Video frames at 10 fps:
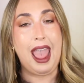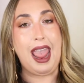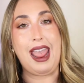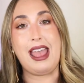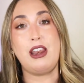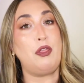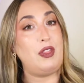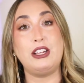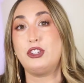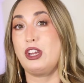And
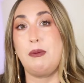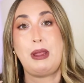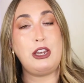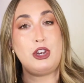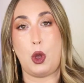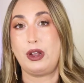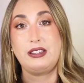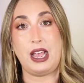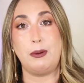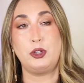these are gonna be no
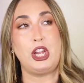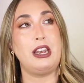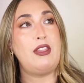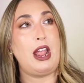exception.